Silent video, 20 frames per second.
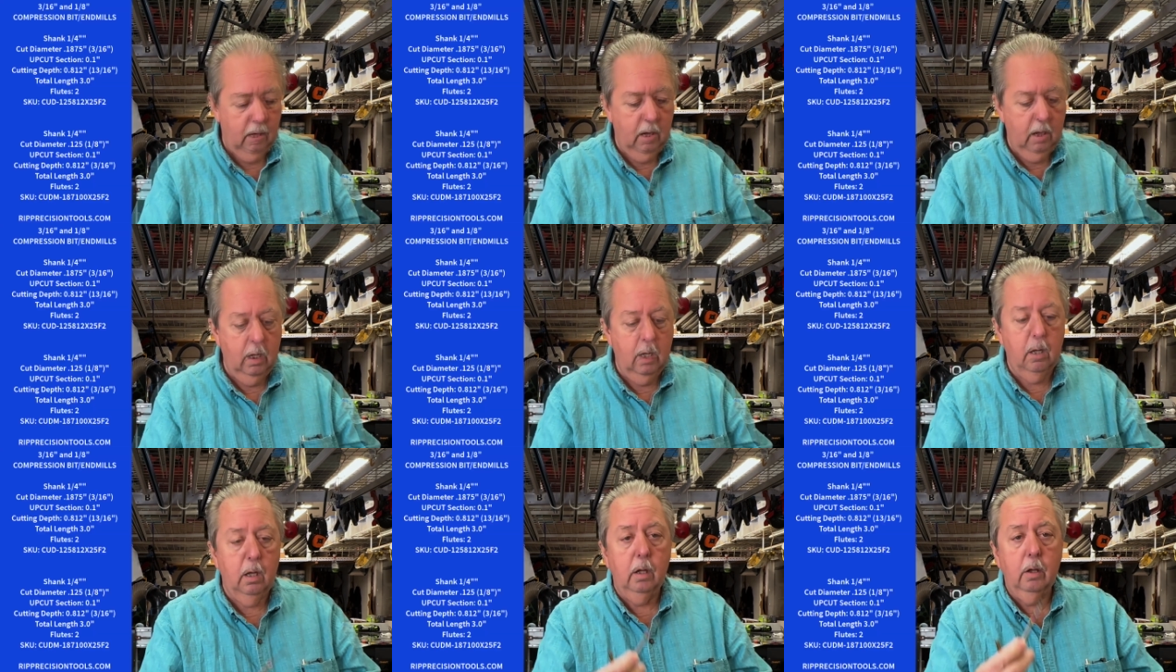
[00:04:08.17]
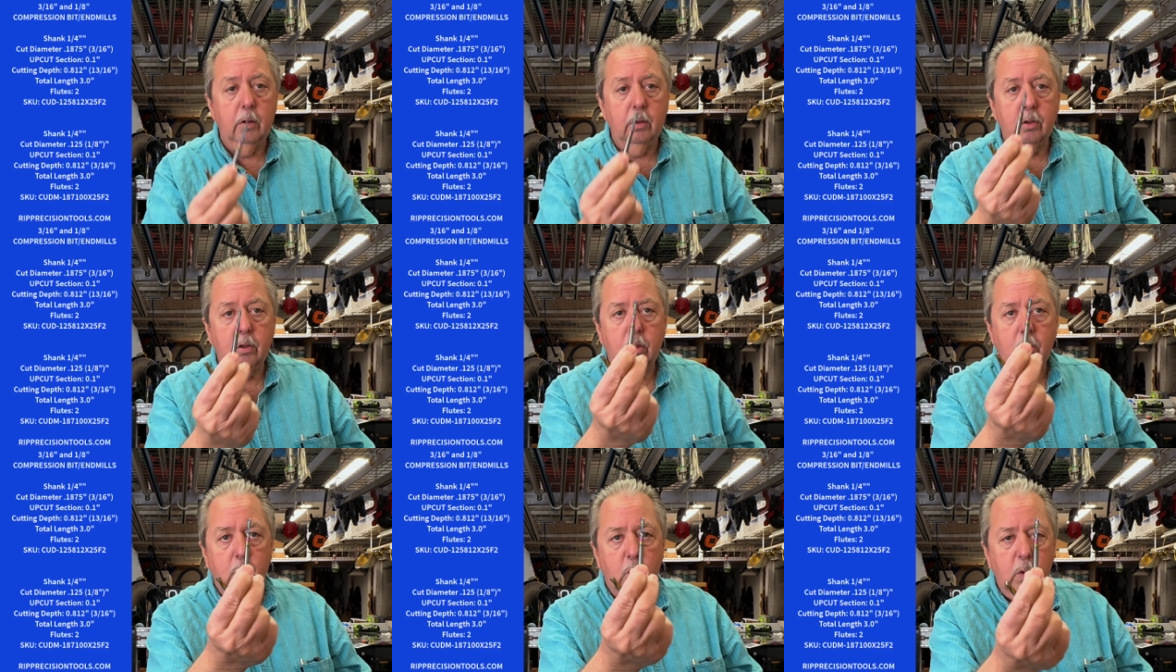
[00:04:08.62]
a
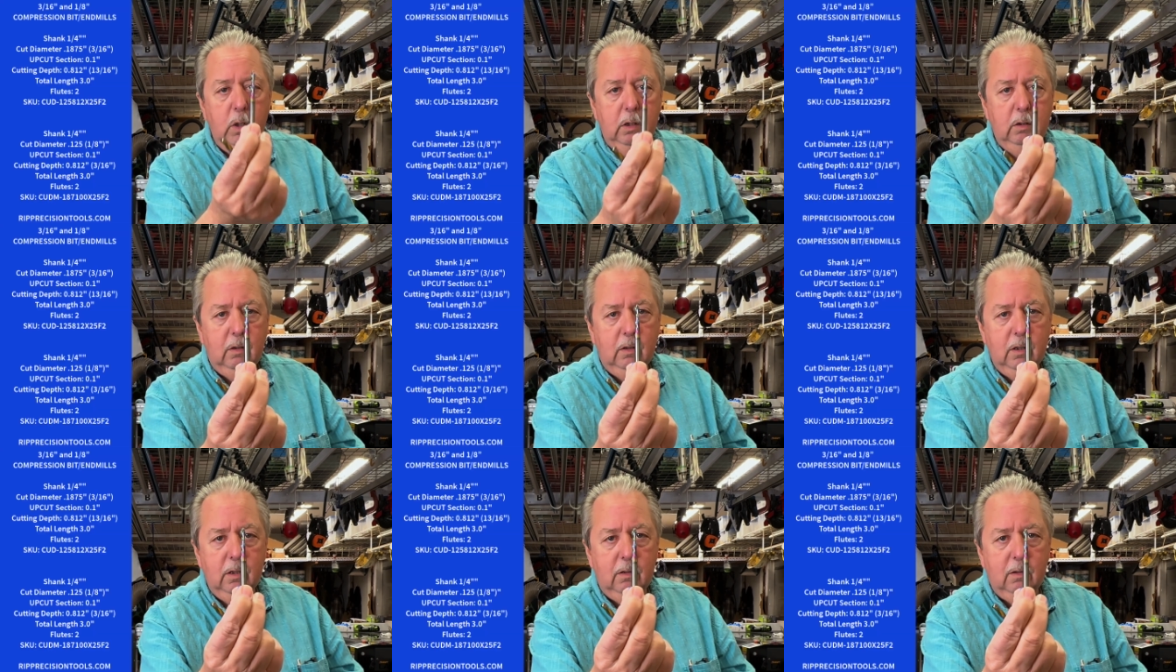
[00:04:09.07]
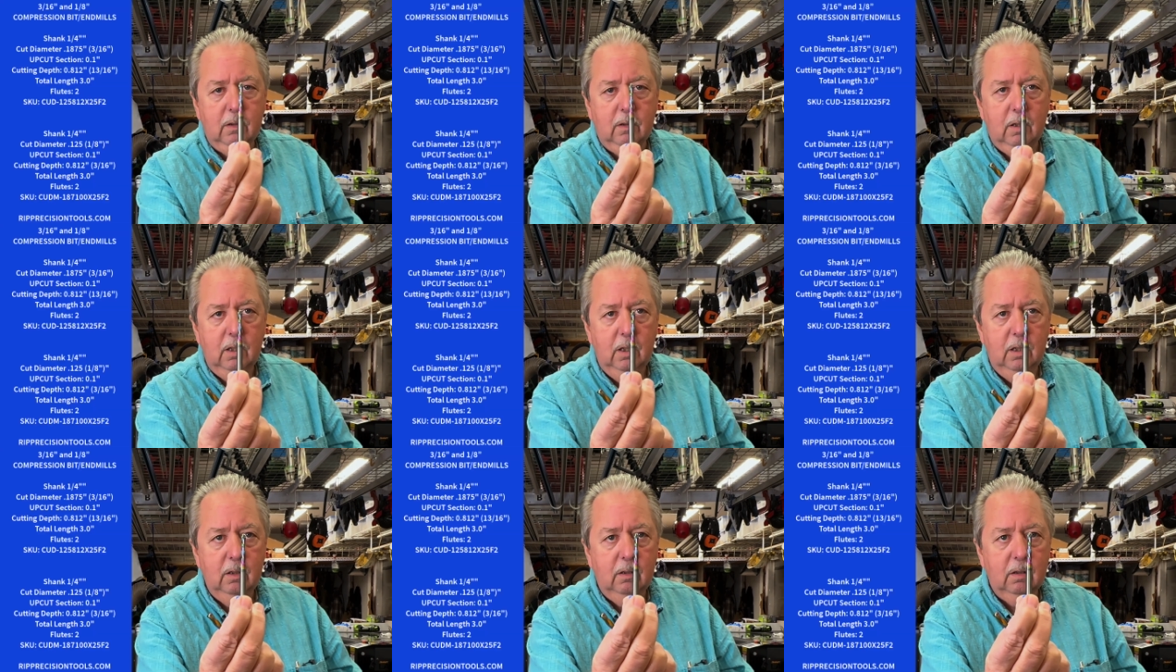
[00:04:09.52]
three
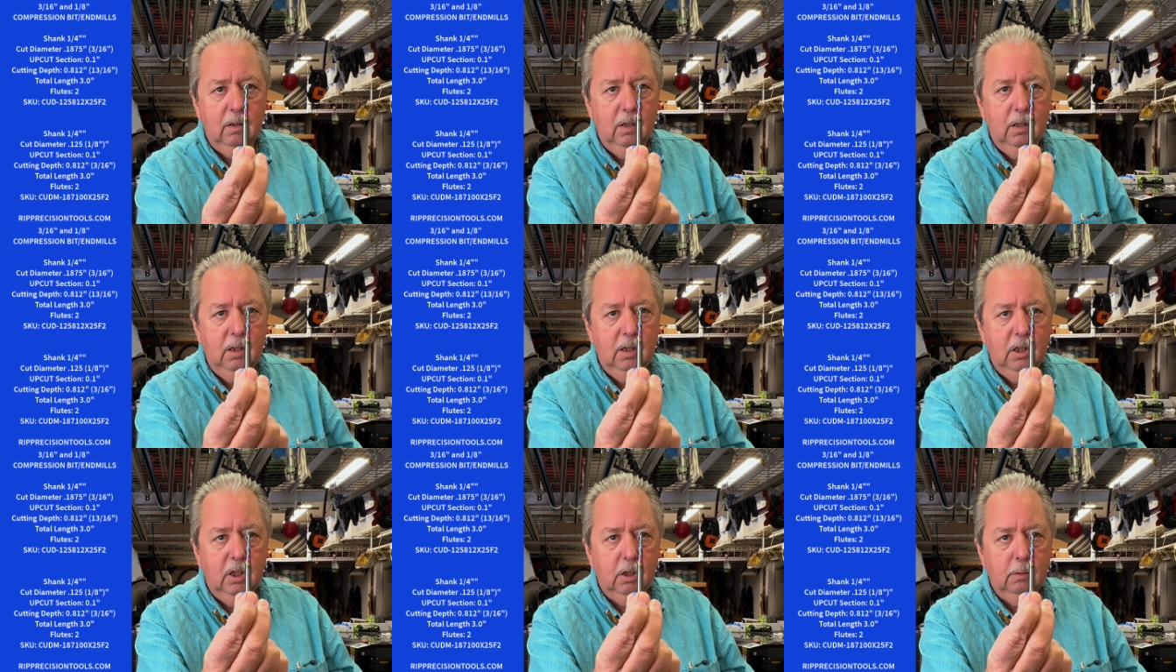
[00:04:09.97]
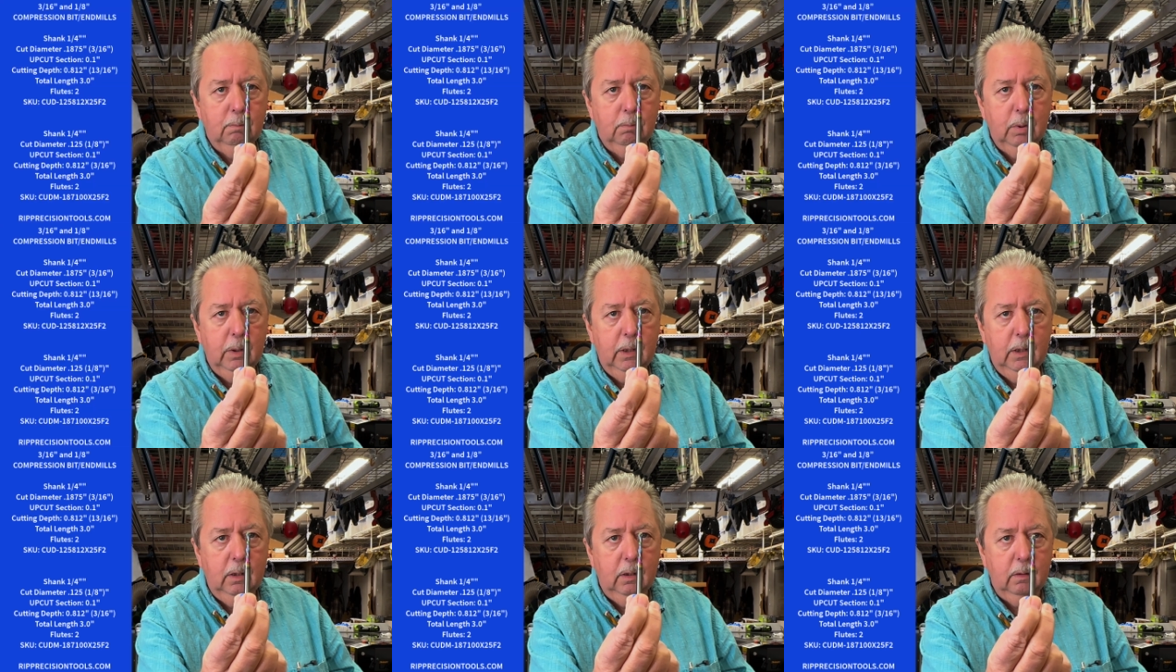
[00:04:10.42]
sixteenths inch
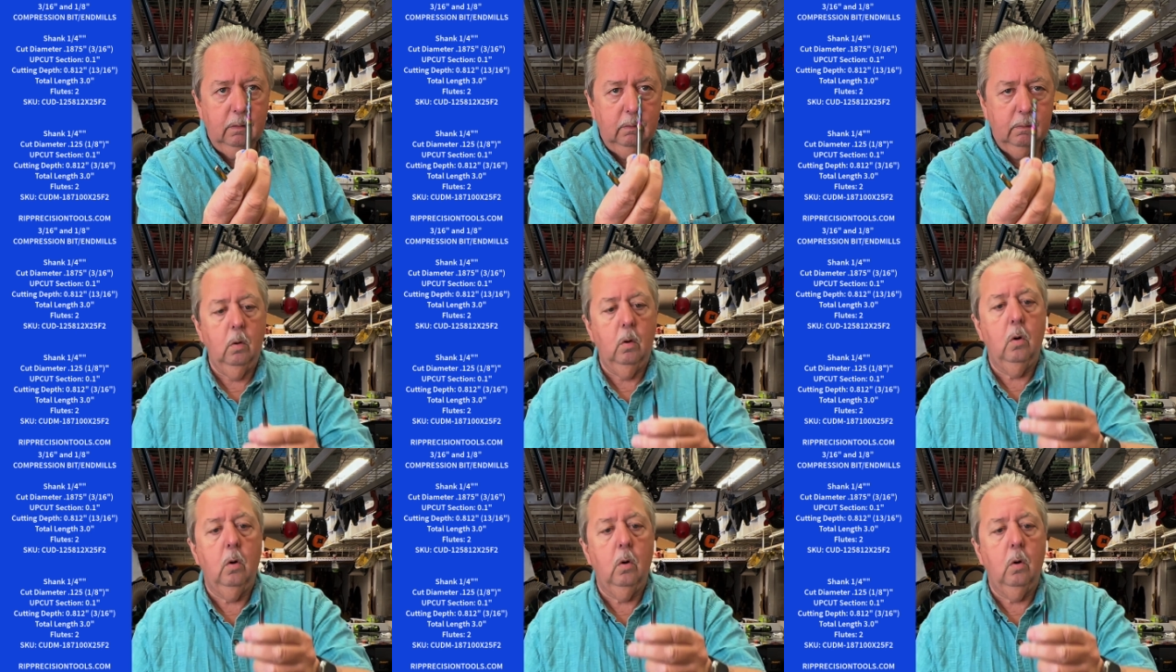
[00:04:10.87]
bit,